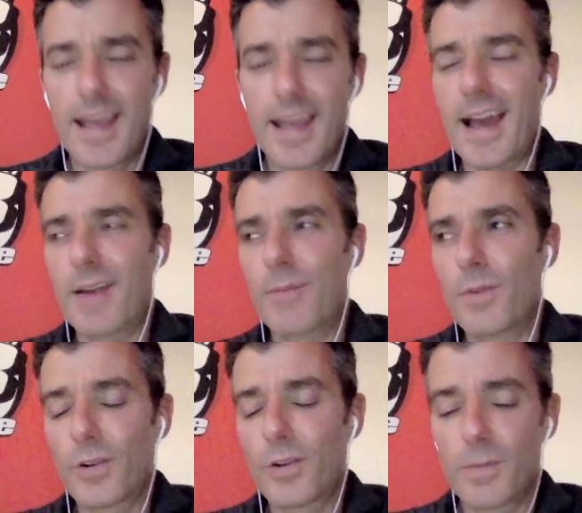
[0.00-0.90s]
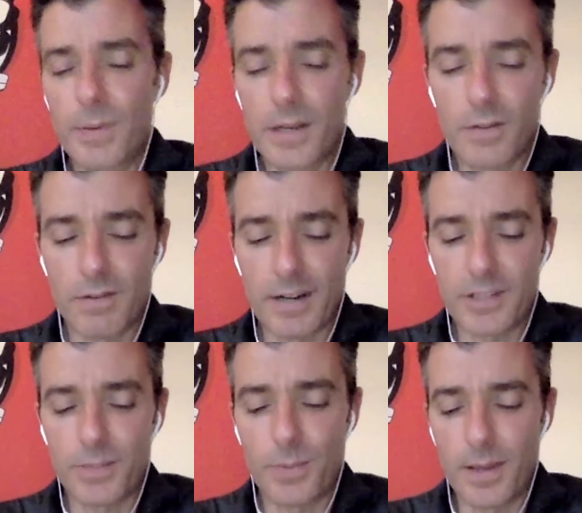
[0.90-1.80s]
And we've got a bit of a
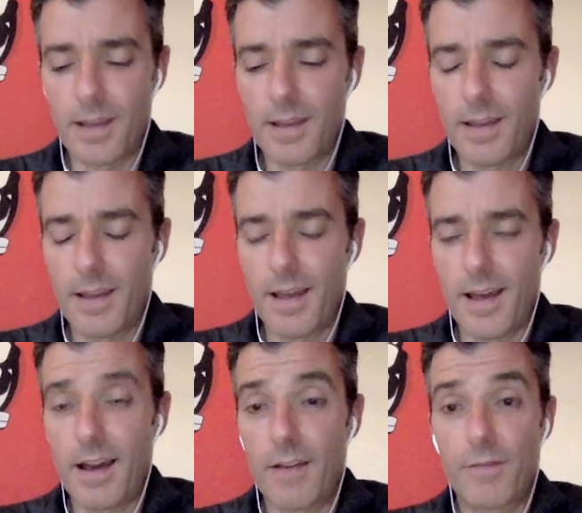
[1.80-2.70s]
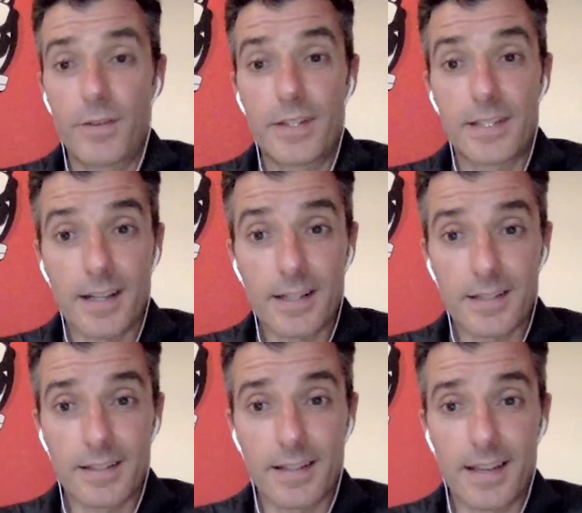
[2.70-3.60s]
recipe for
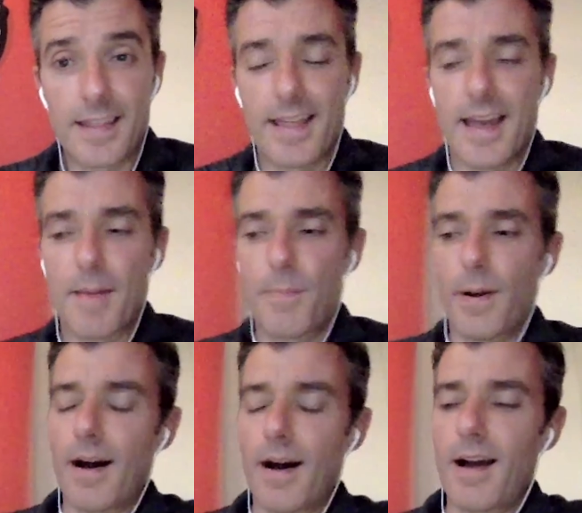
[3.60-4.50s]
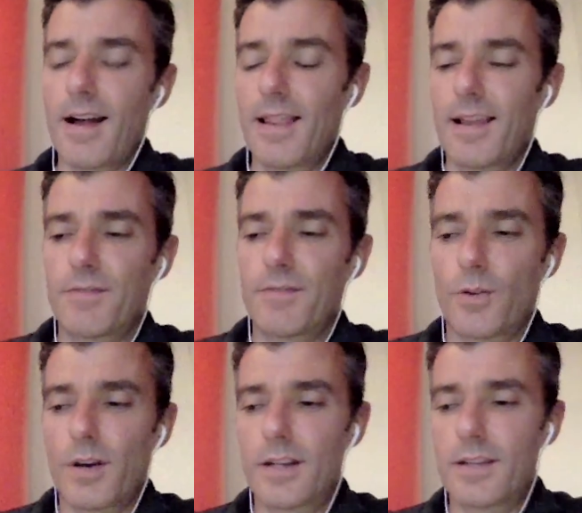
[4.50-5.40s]
disaster in there. But I love
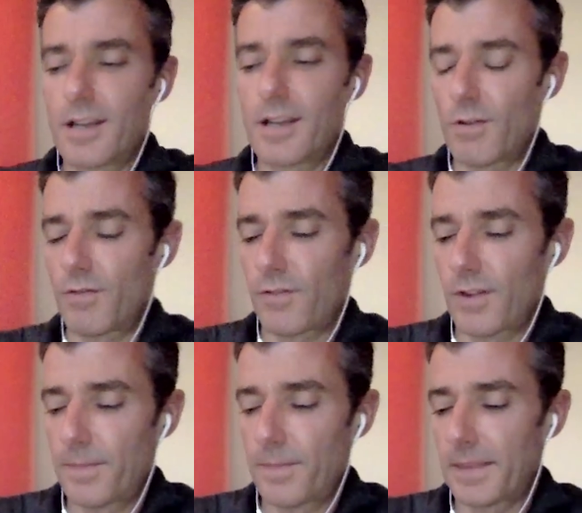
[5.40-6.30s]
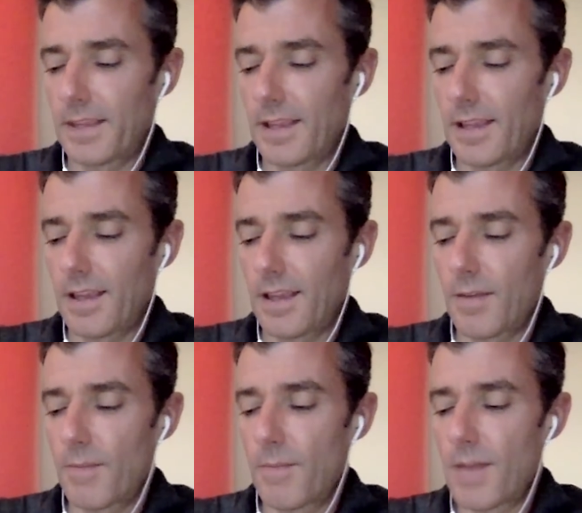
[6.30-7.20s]
your idea of
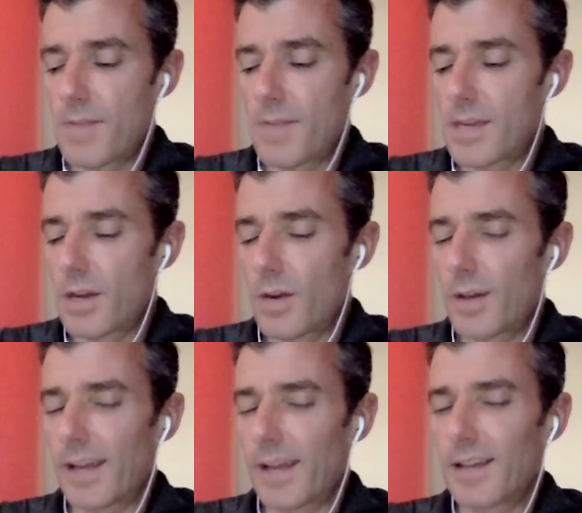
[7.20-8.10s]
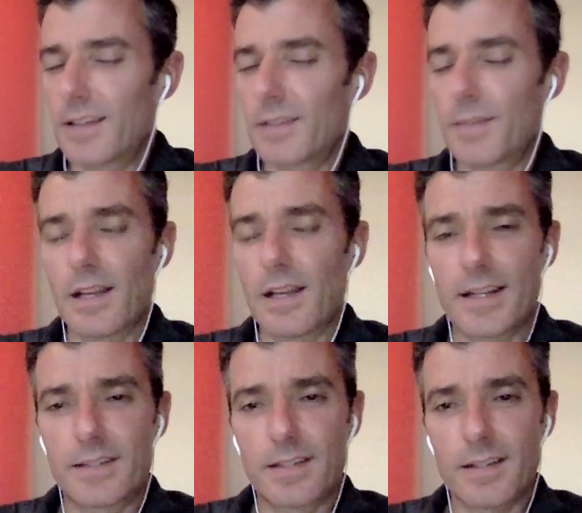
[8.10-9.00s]
maybe going that little bit
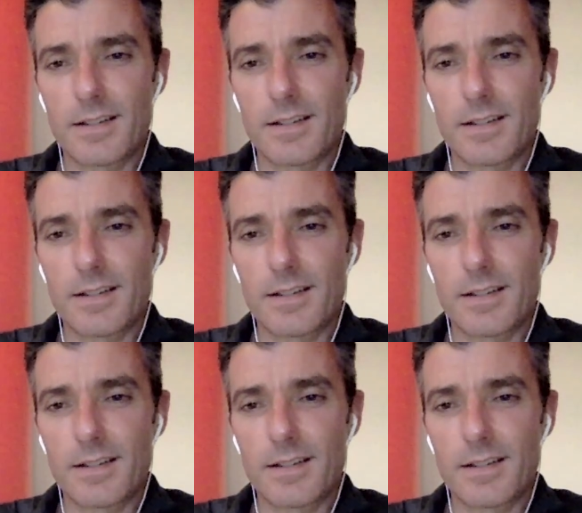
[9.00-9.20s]
lighter,